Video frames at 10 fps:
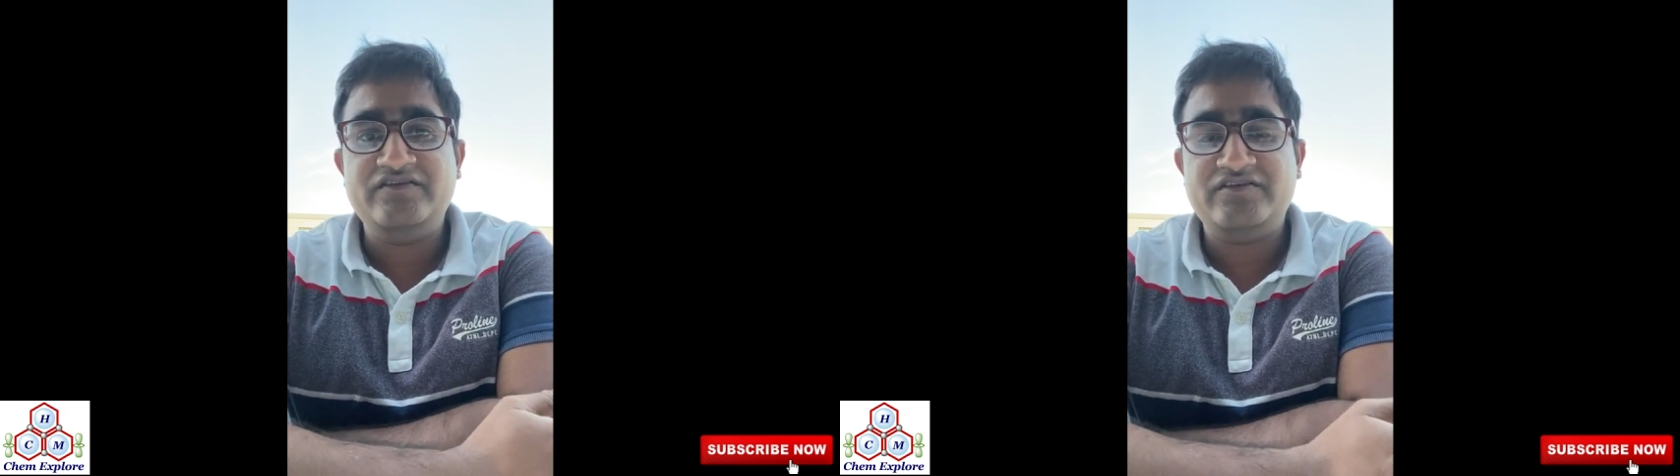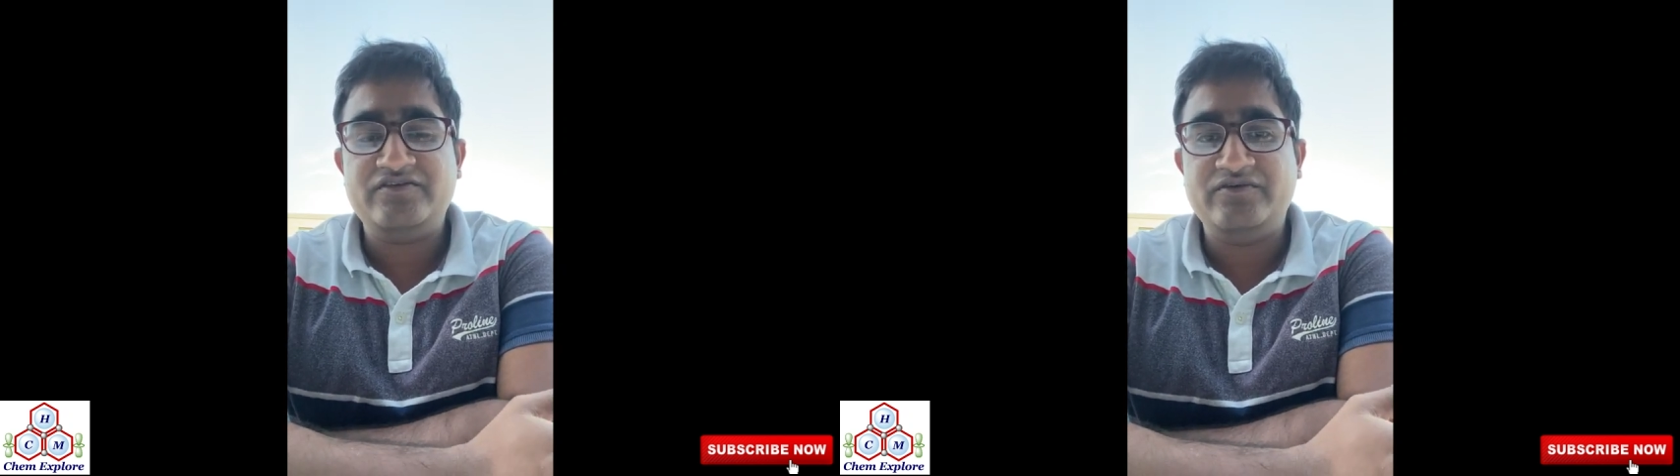
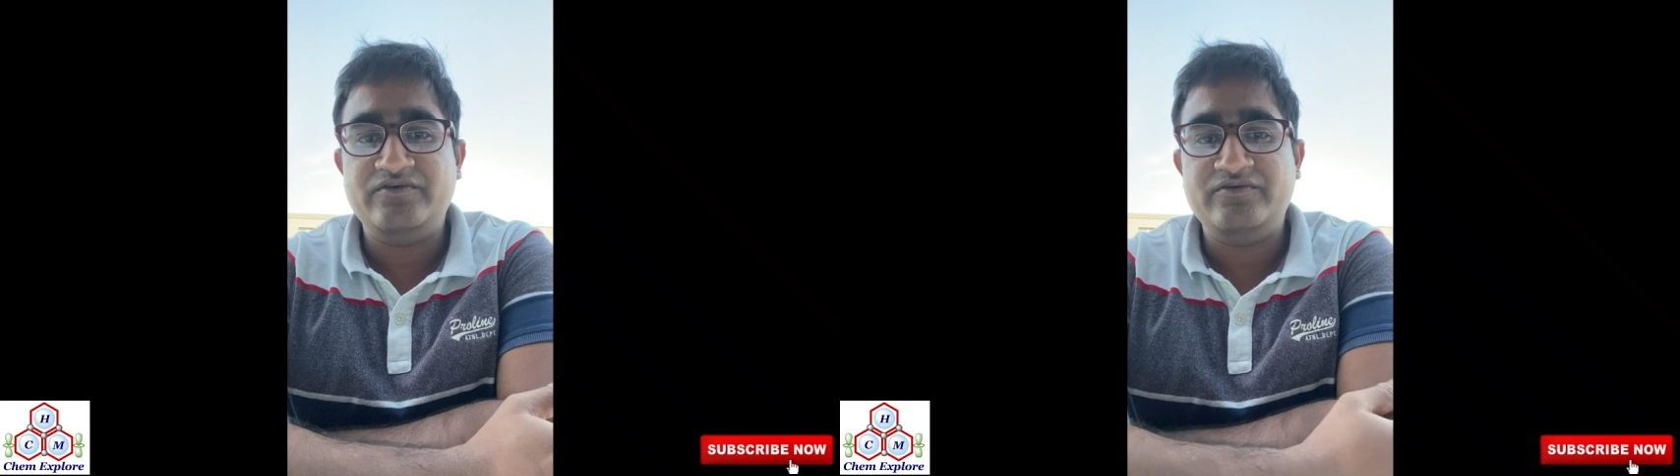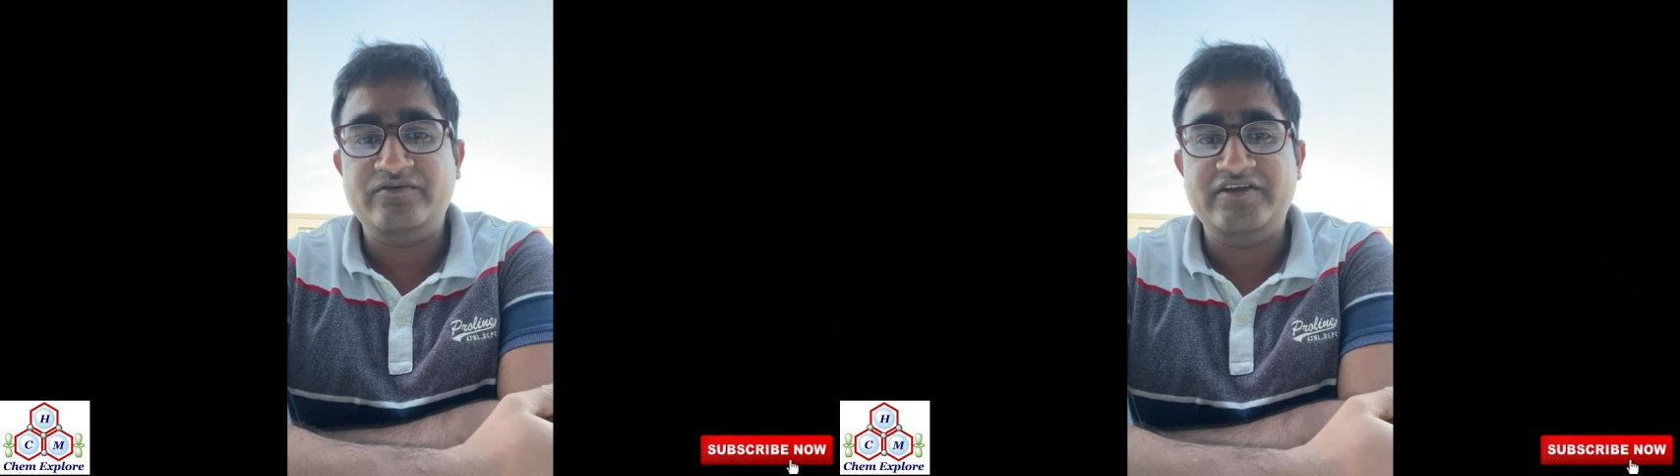
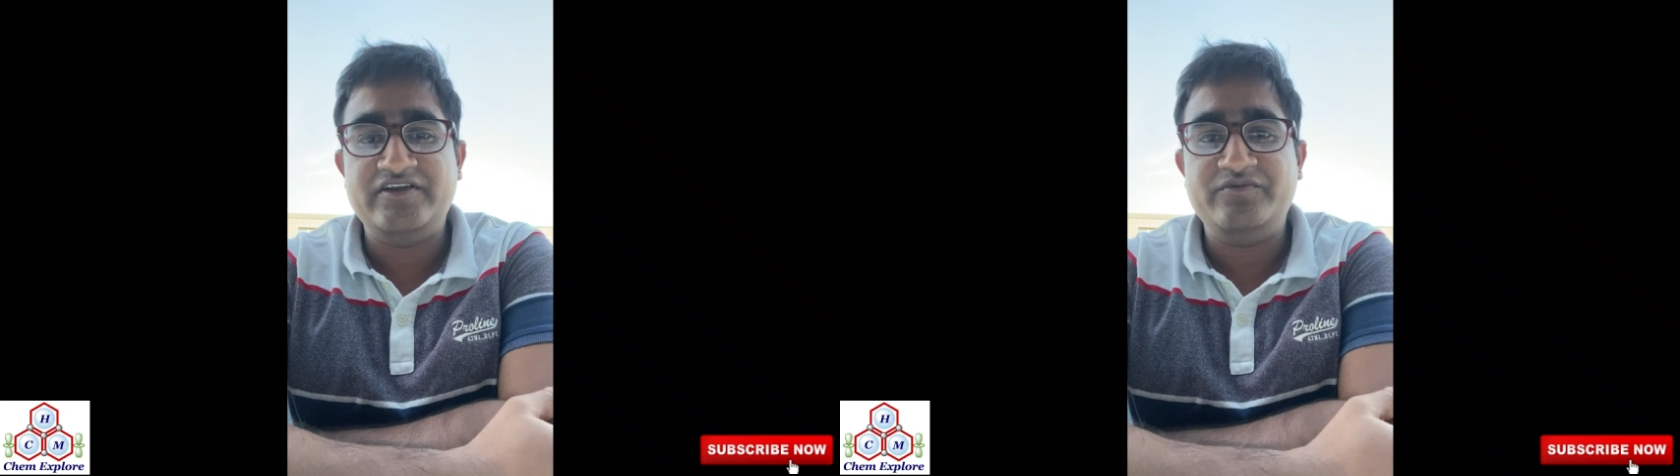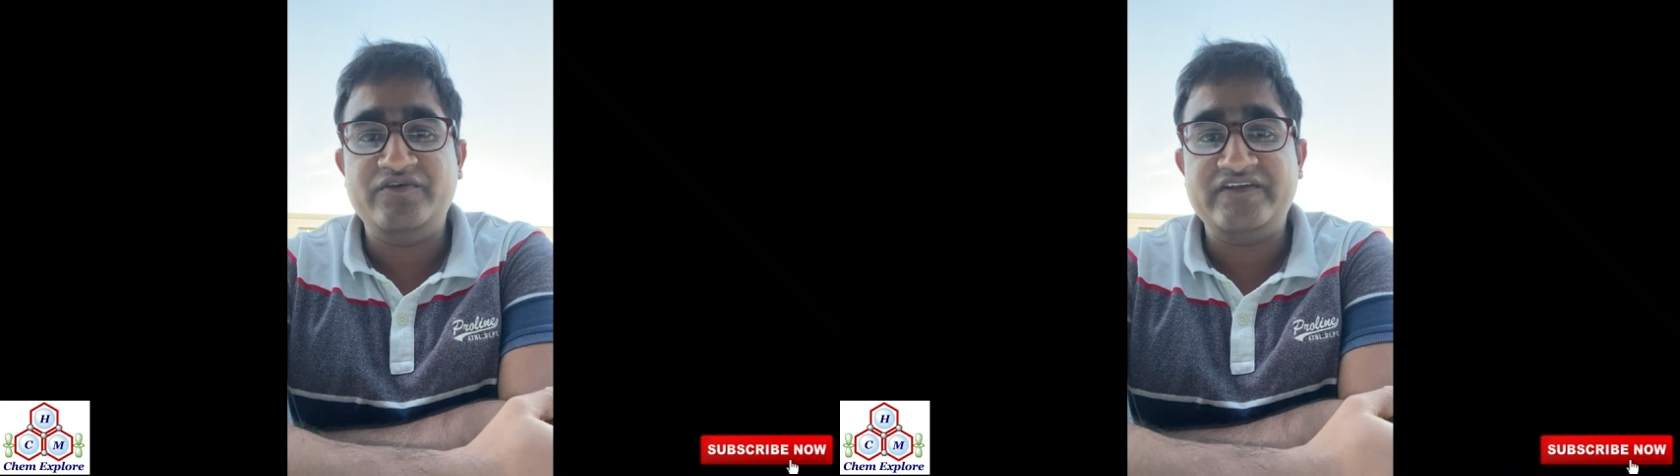So
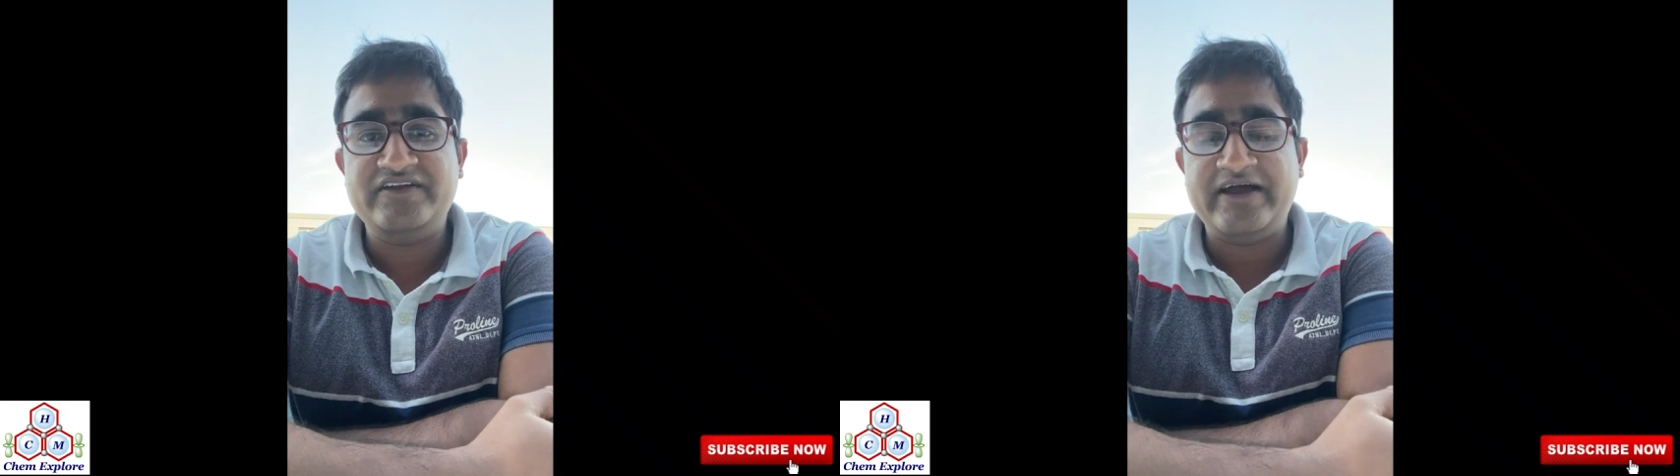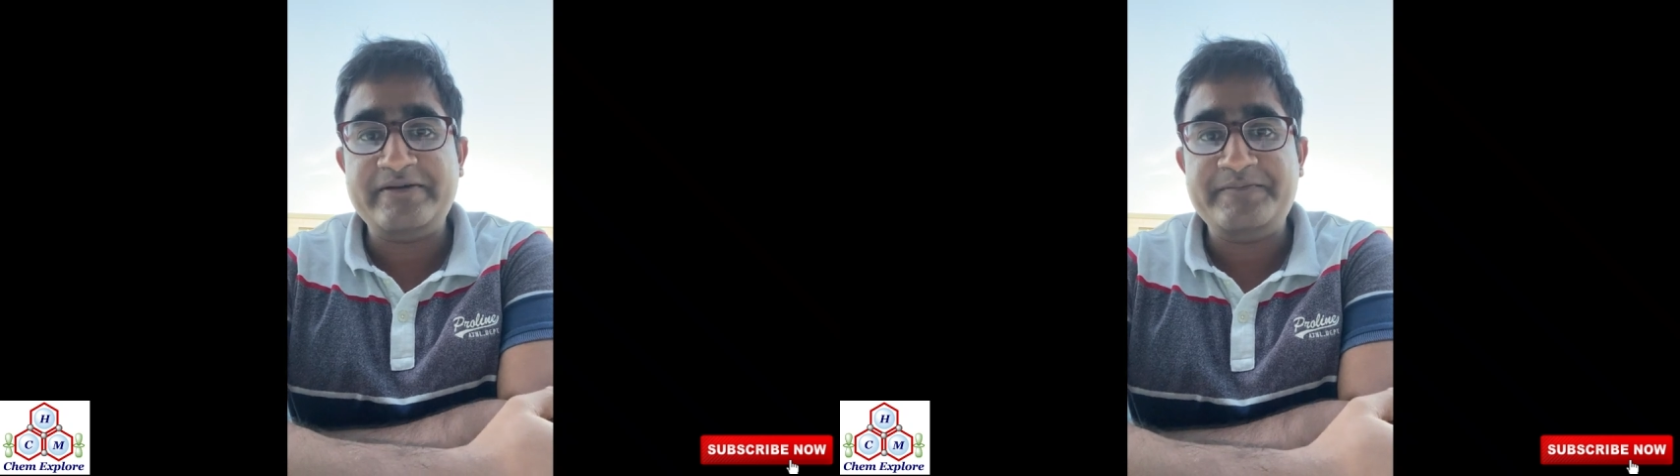interview is
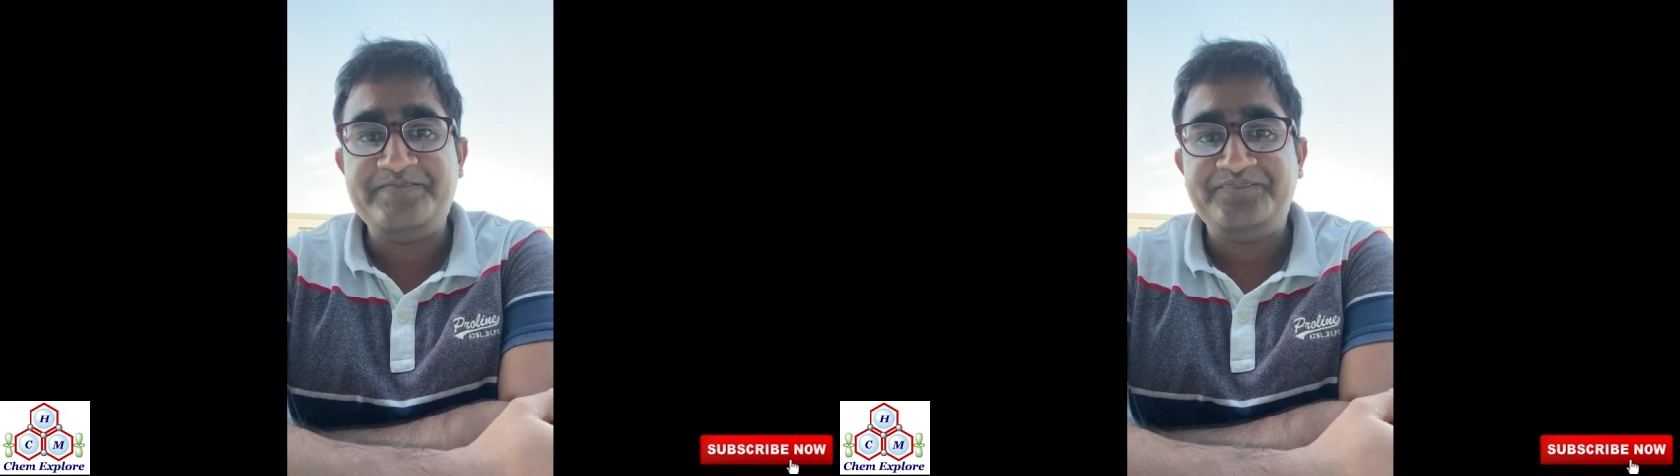done.